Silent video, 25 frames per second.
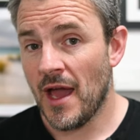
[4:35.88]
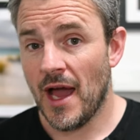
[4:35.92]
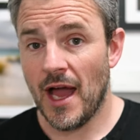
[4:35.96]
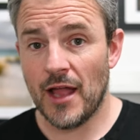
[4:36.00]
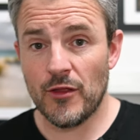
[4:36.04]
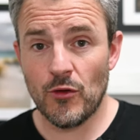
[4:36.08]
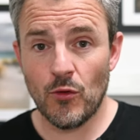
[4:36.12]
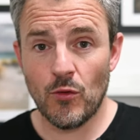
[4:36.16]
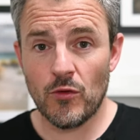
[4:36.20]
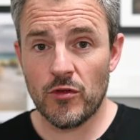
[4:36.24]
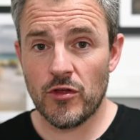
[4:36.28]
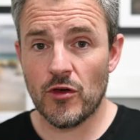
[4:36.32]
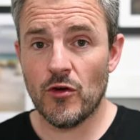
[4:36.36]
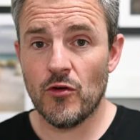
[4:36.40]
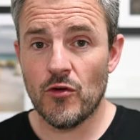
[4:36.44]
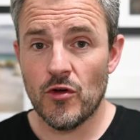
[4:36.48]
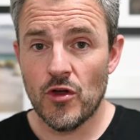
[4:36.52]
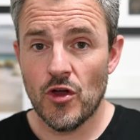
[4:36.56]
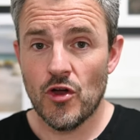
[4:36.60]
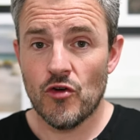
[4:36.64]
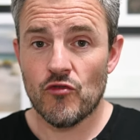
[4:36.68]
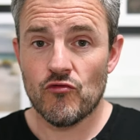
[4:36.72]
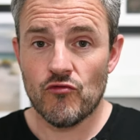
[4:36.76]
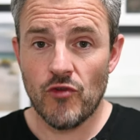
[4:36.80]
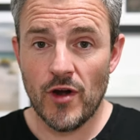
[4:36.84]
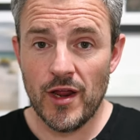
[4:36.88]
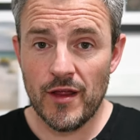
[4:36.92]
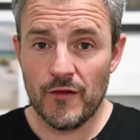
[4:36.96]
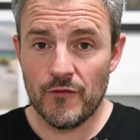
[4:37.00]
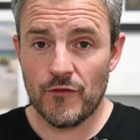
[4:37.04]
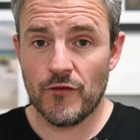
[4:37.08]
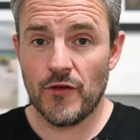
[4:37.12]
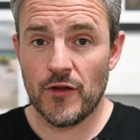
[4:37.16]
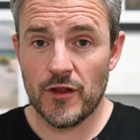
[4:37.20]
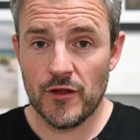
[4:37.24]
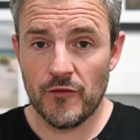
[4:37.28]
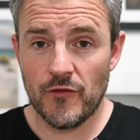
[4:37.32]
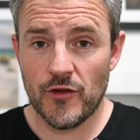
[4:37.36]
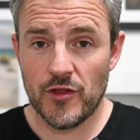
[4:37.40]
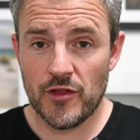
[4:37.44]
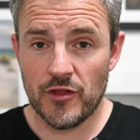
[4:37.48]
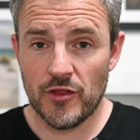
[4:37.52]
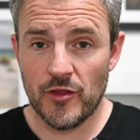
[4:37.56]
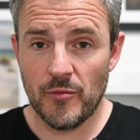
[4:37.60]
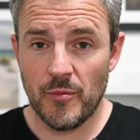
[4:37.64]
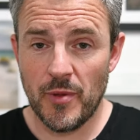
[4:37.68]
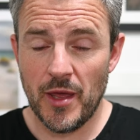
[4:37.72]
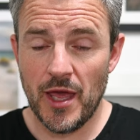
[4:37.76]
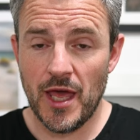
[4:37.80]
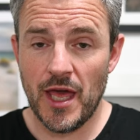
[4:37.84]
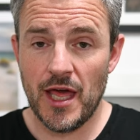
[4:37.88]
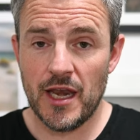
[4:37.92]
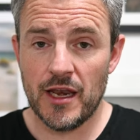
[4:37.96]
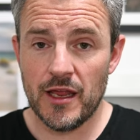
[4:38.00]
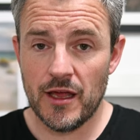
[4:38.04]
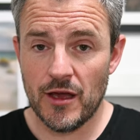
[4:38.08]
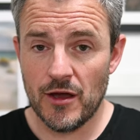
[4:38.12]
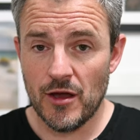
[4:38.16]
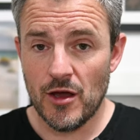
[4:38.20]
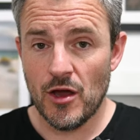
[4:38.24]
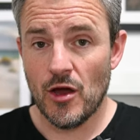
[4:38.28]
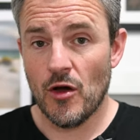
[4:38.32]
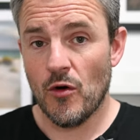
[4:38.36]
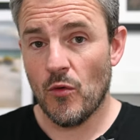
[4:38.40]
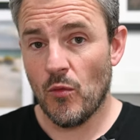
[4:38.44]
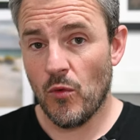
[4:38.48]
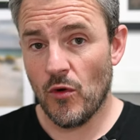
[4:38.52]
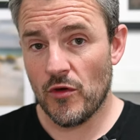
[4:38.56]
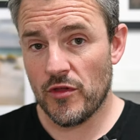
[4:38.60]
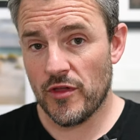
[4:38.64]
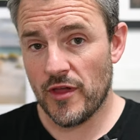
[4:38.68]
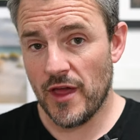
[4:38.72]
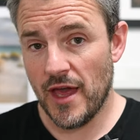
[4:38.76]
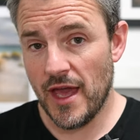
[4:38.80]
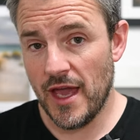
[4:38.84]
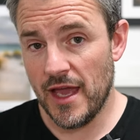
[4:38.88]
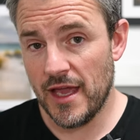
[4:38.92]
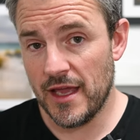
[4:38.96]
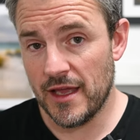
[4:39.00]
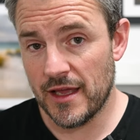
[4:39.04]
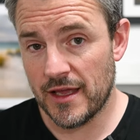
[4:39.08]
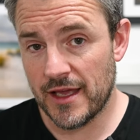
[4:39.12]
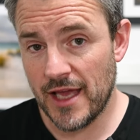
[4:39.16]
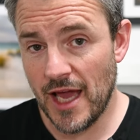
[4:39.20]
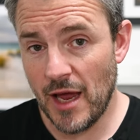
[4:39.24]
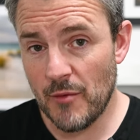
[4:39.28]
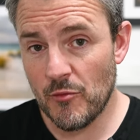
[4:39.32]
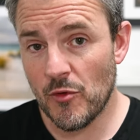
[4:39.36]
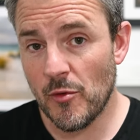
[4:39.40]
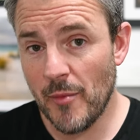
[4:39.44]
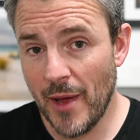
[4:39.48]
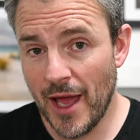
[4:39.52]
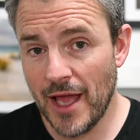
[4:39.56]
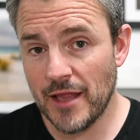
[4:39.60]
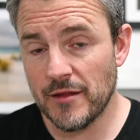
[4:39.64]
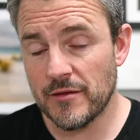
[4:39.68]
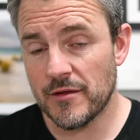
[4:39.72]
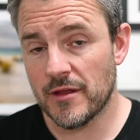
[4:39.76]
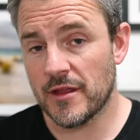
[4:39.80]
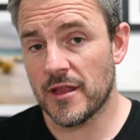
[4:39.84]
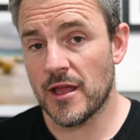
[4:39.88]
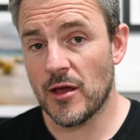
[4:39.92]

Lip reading: And also, right in front of us in the pit area was a cameraman.